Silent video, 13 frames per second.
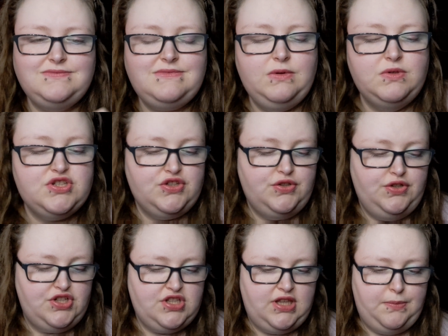which is a
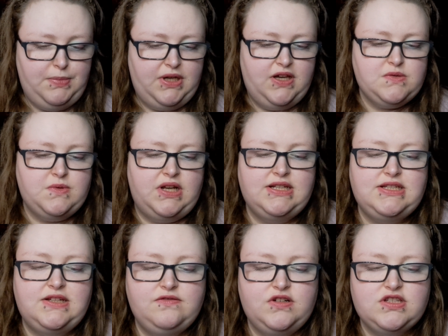huge thing, because when I
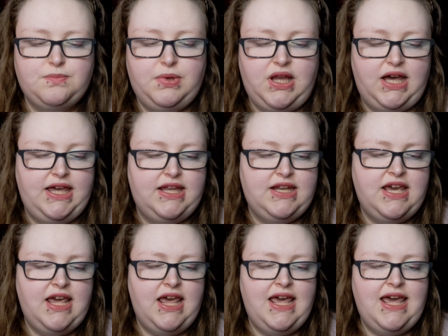did first apply it,
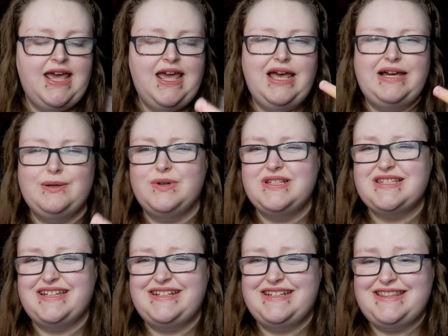it was
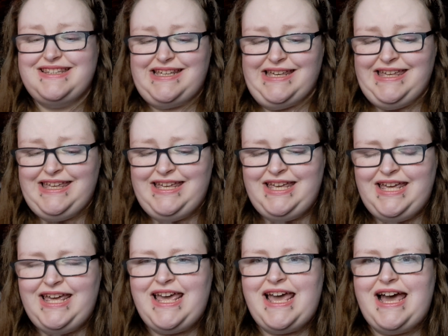kind of thick
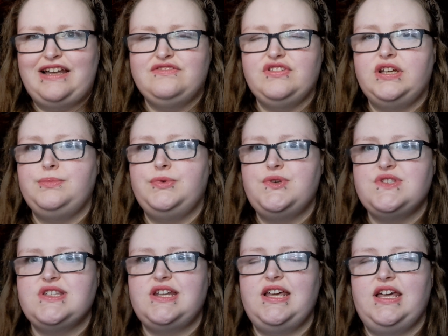and very
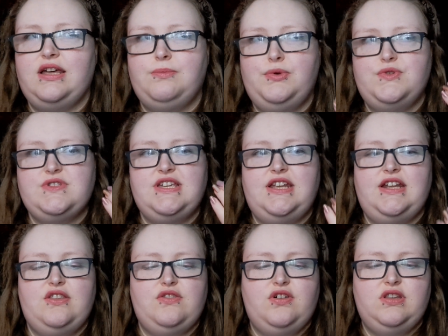moussey, and
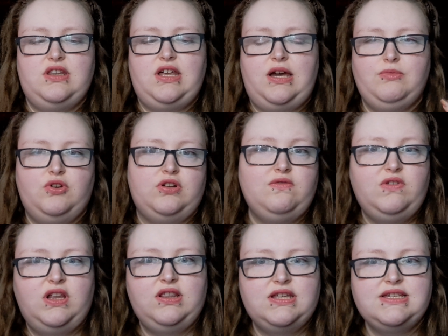I thought, I'm gonna
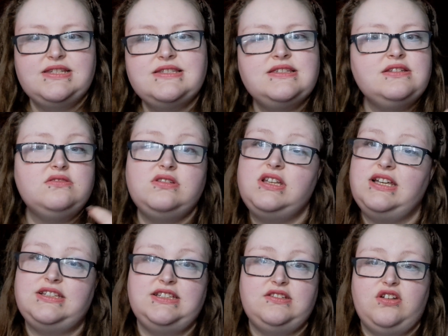feel this.
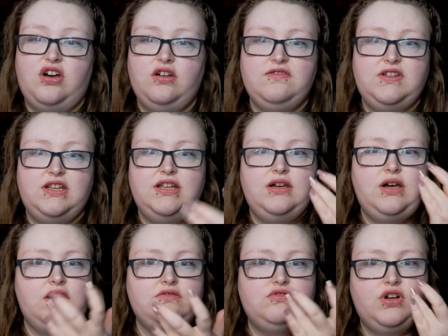I did not feel it
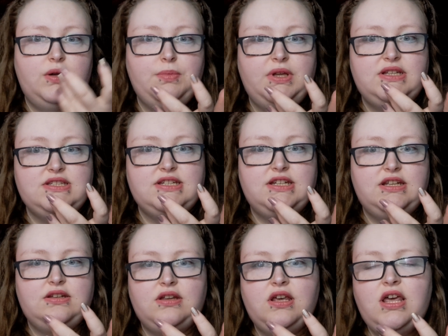after I blended
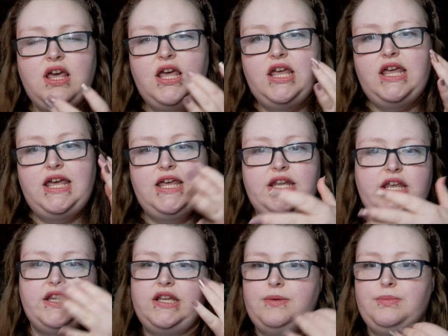it in
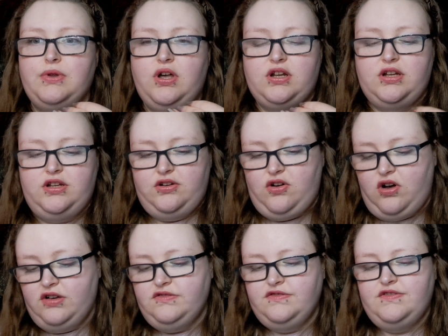and then blotted it
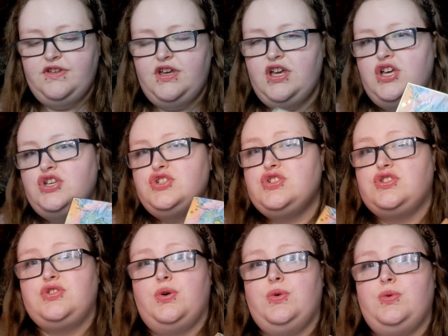off.
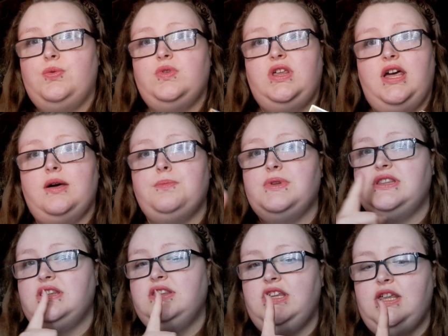So yeah, but
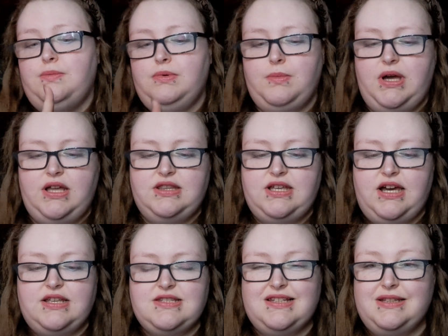keep in mind
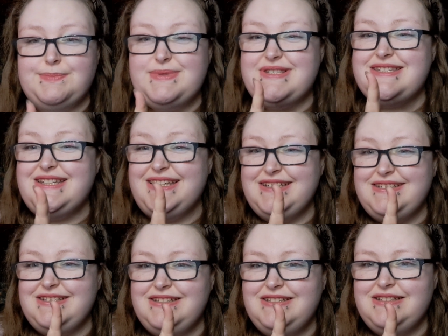that is a lip stain.